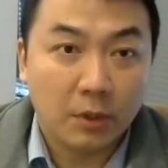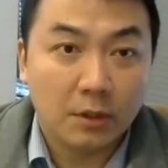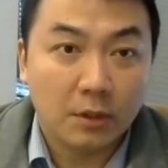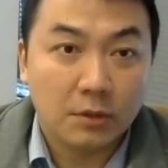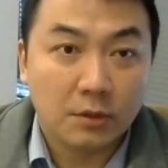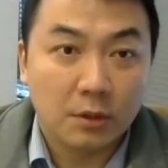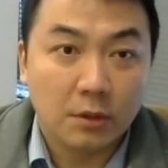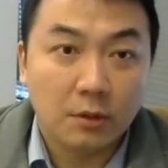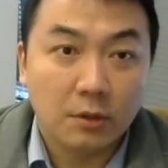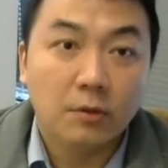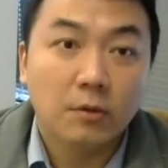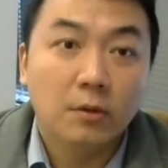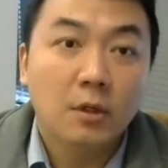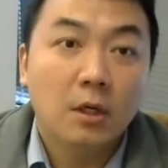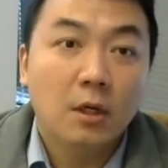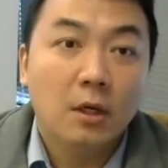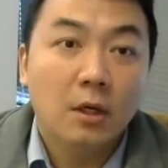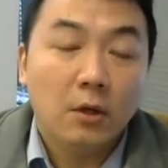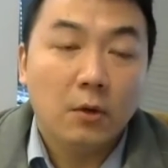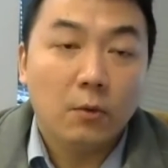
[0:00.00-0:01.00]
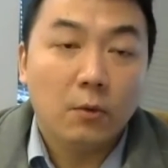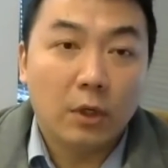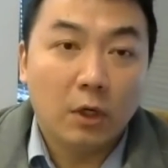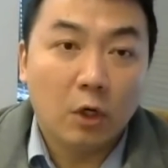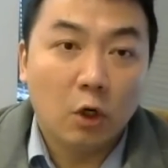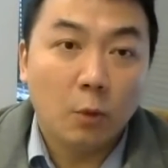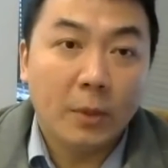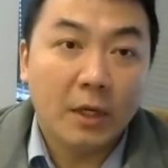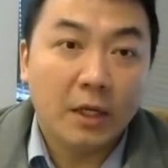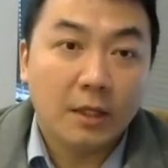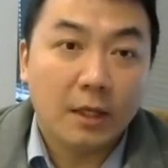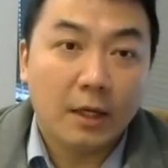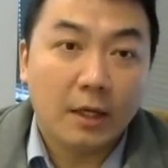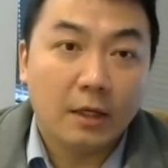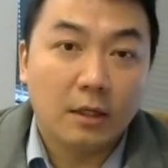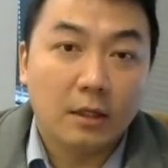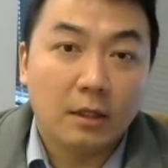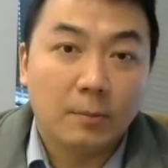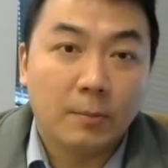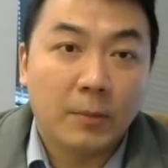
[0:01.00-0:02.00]
So we're hoping that
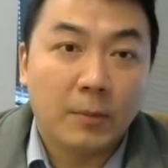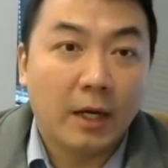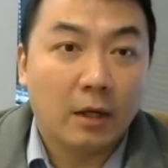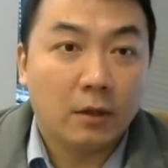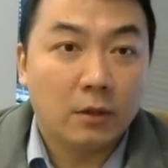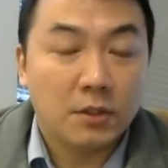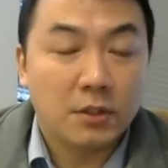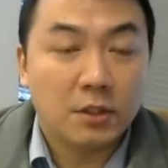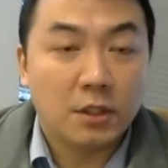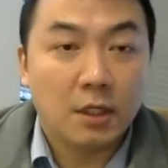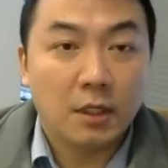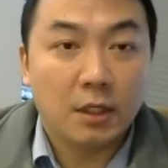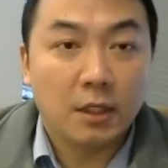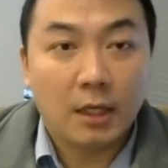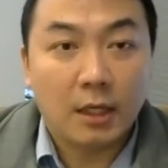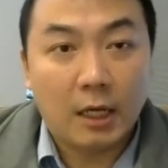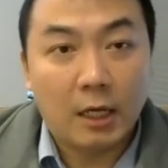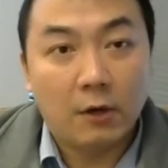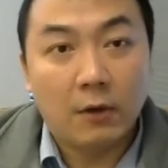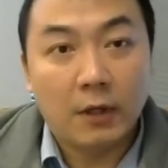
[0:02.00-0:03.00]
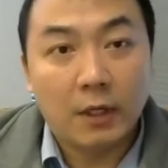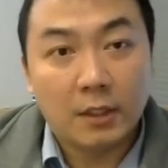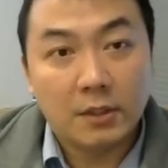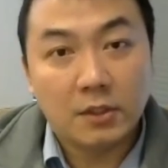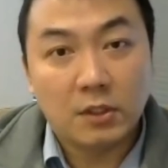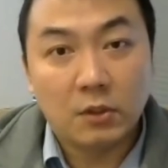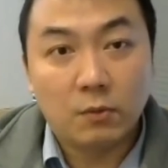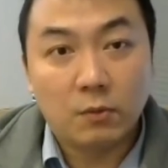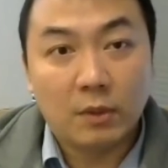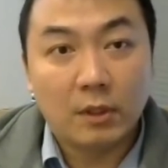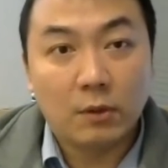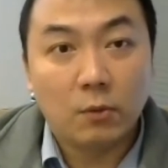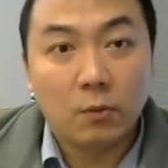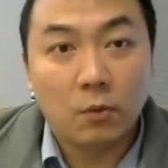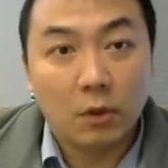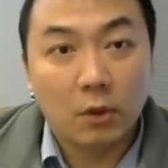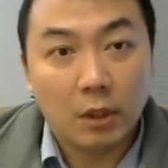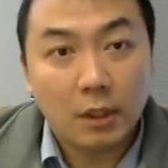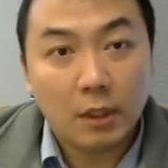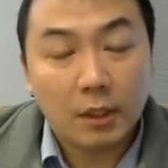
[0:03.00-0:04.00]
by understanding how NSD1
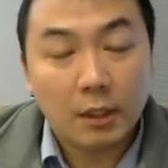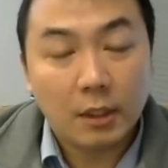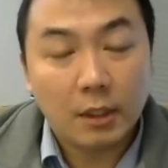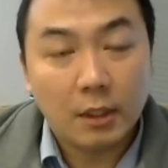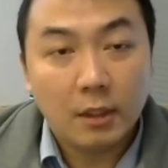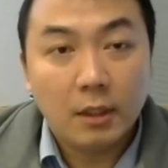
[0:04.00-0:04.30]
works,